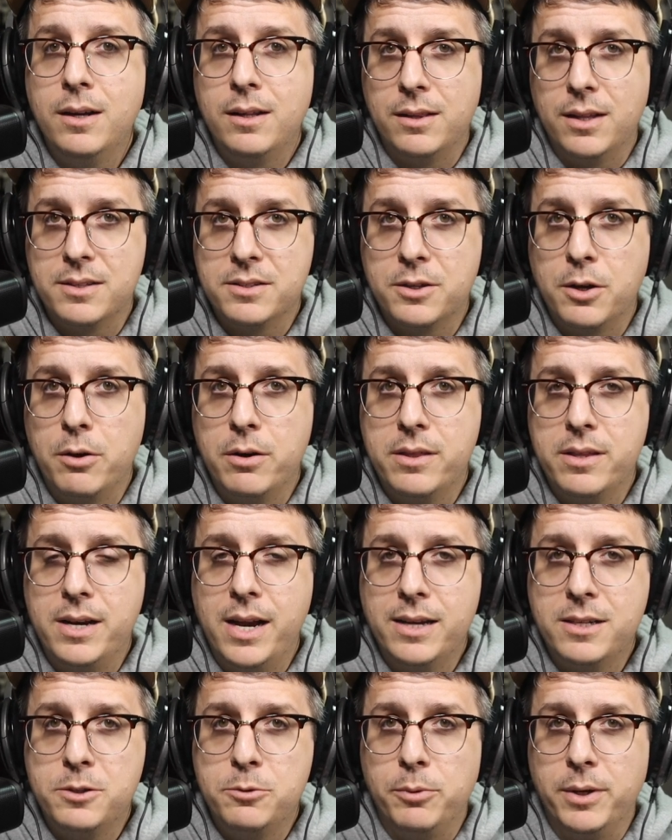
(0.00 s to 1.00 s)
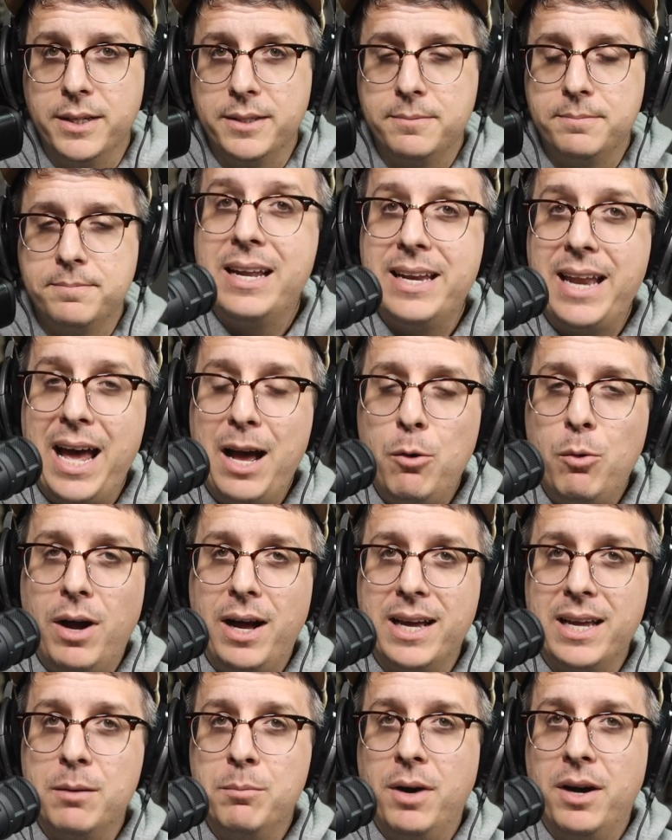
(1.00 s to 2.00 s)
Let's go to the next one. Now
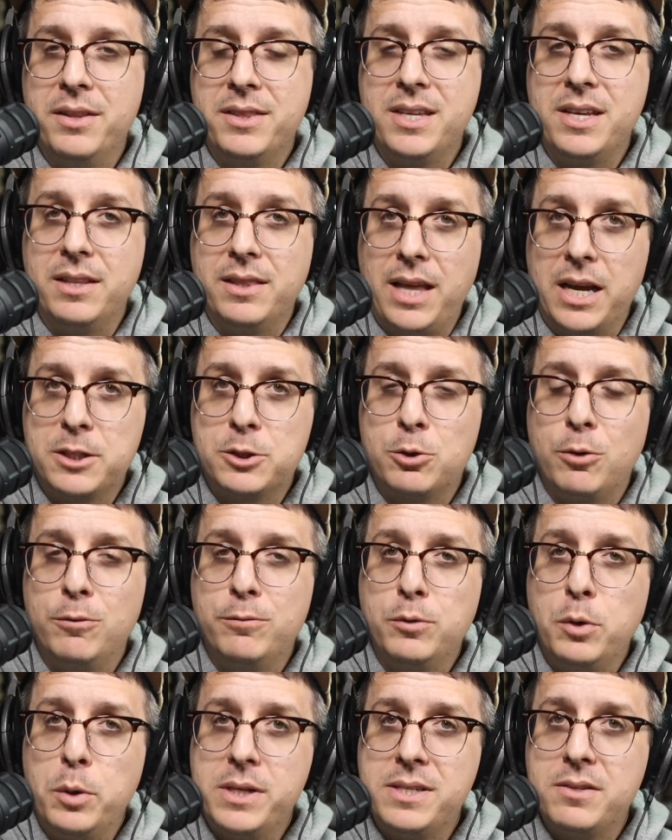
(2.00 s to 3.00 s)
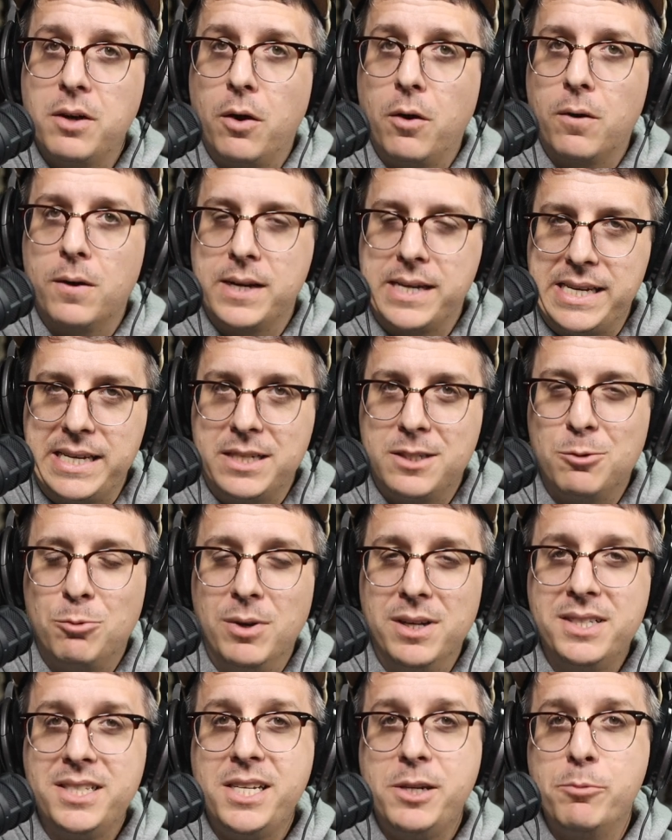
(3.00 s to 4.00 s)
I am on the Electro Voice
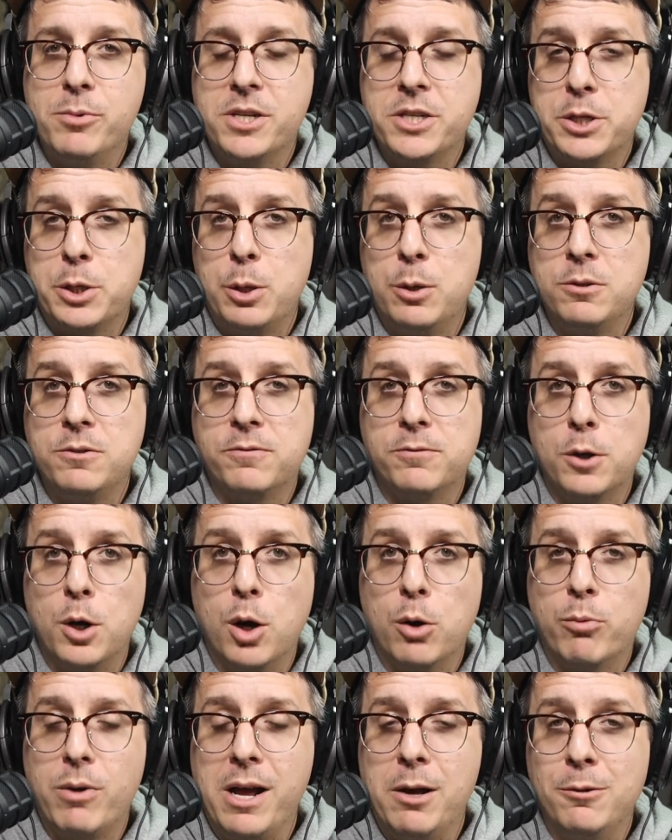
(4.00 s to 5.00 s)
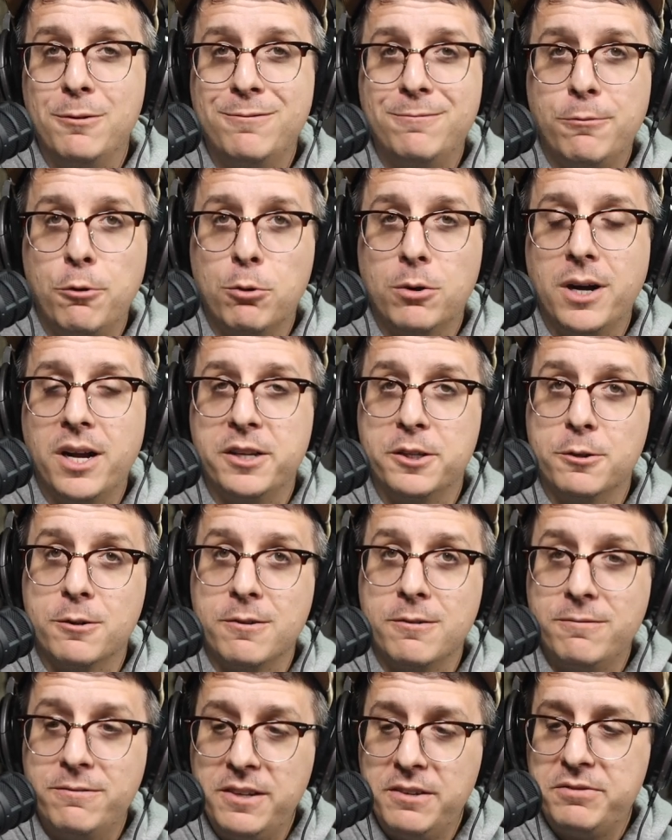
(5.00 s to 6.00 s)
RE20, which goes for around
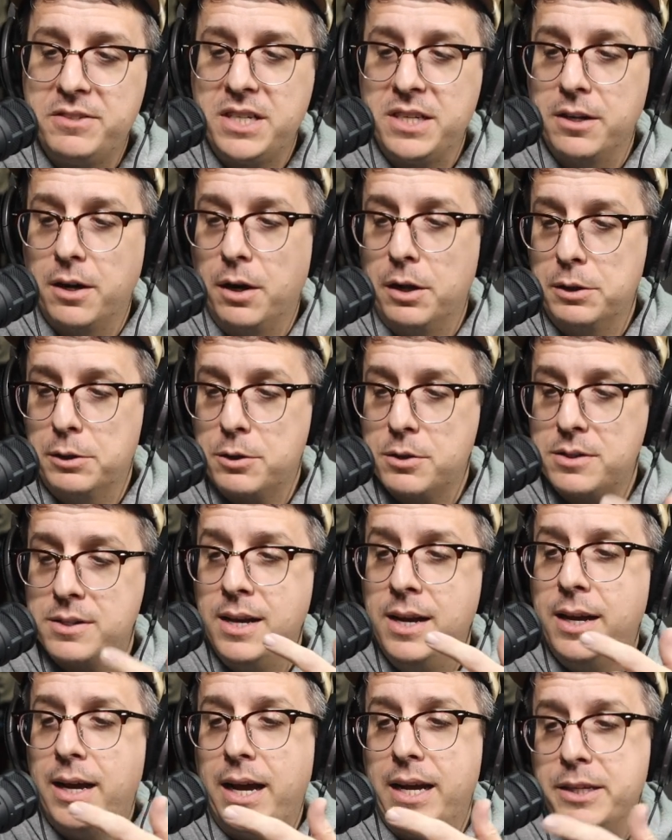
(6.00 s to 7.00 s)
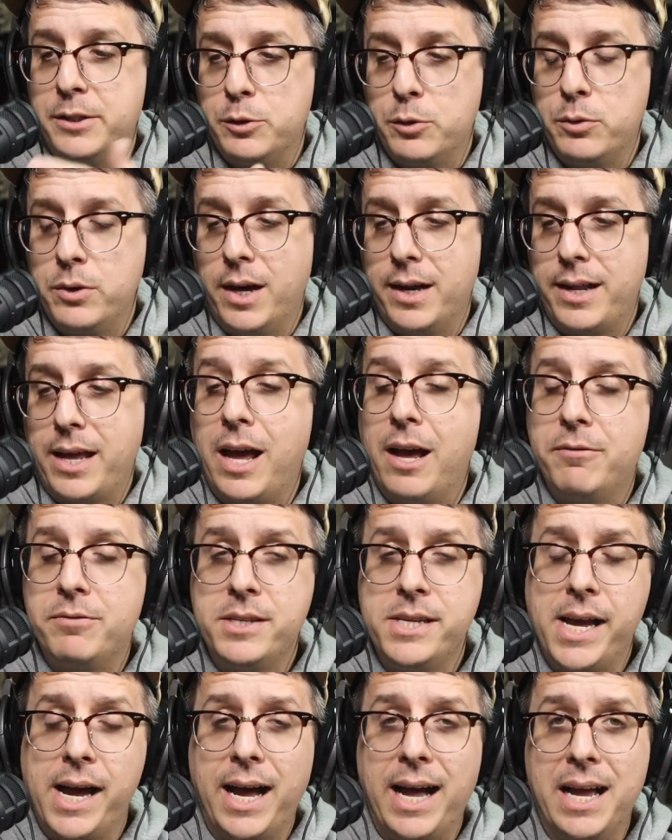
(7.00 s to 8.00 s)
$450. I do not have
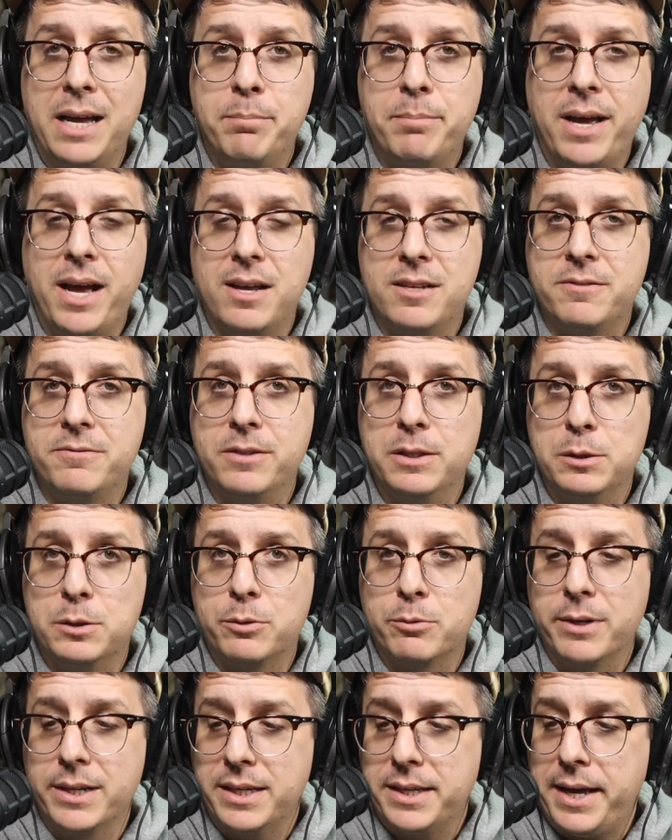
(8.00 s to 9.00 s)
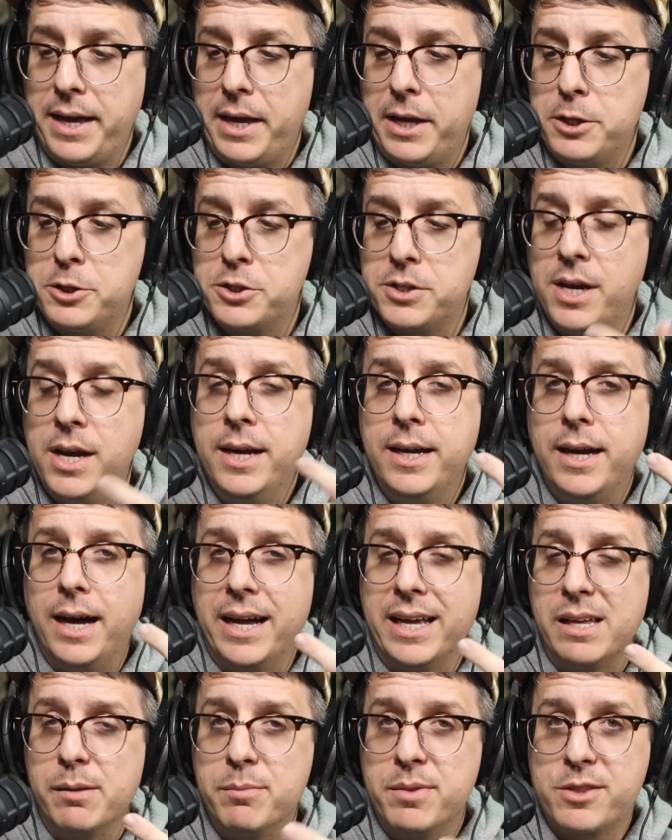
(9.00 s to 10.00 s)
the high-pass filter engaged.
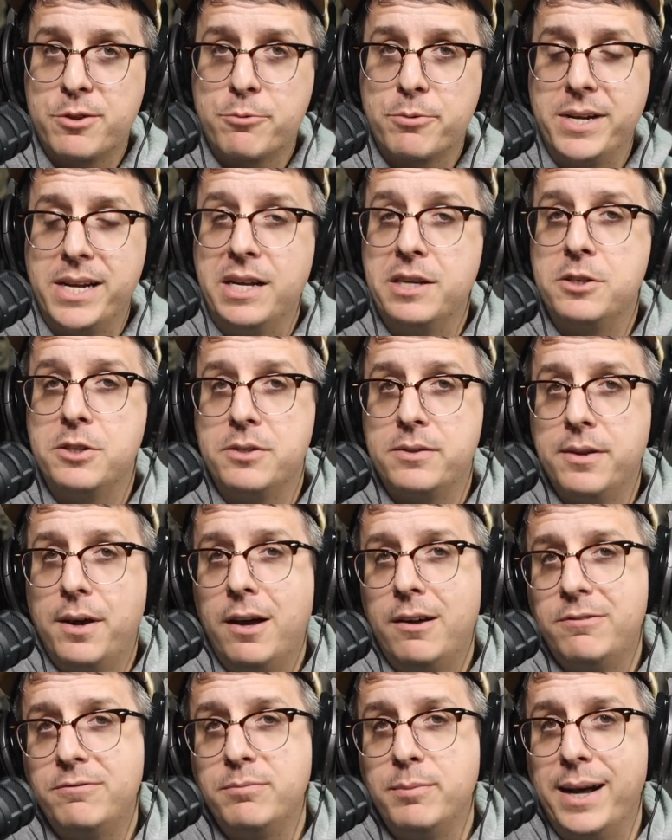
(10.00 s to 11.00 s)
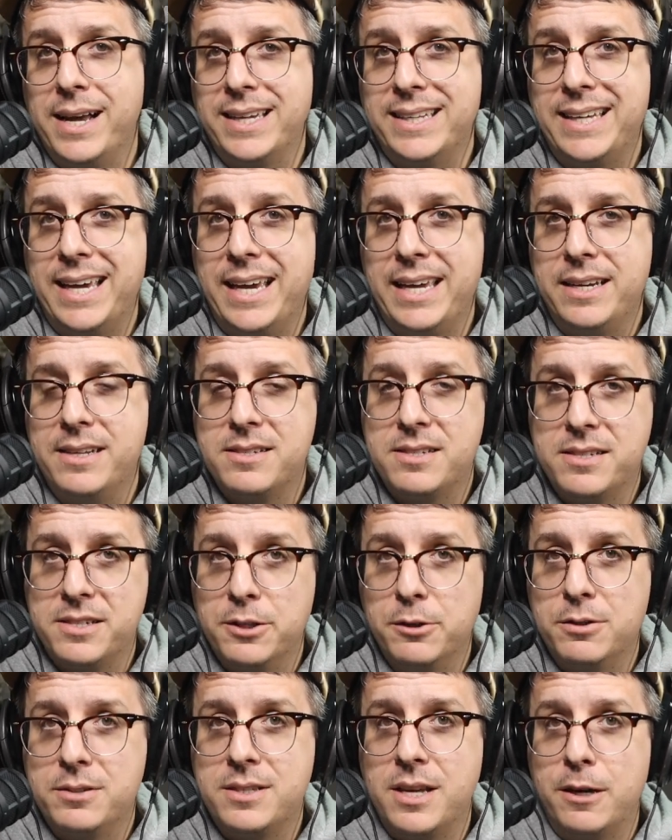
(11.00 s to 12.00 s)
I am 3 inches off. My gain is
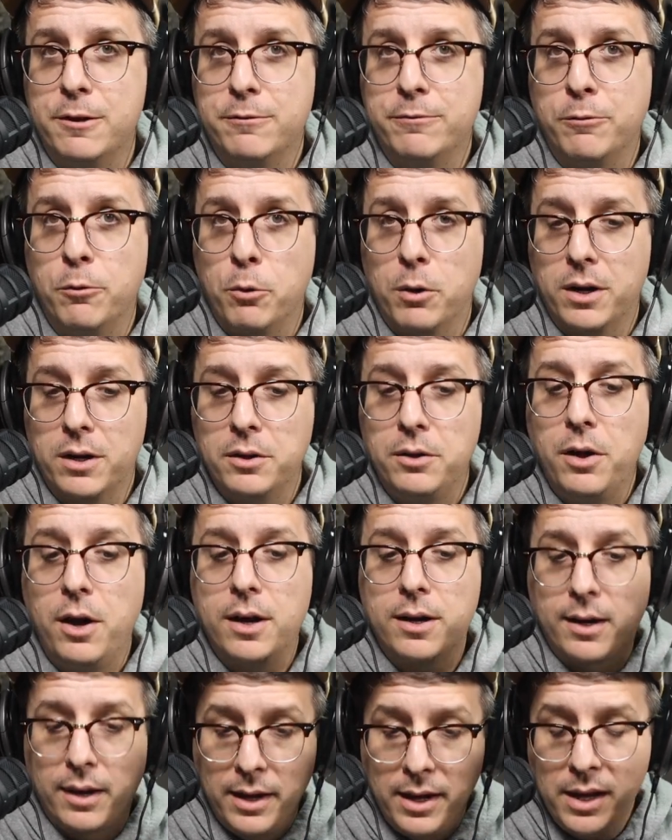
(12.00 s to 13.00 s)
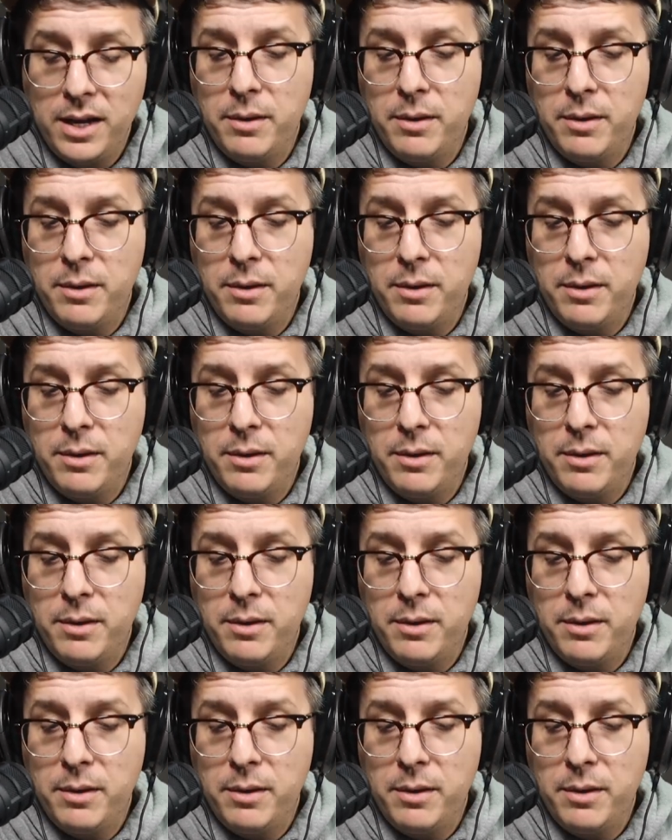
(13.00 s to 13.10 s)
still set at 4 o'clock.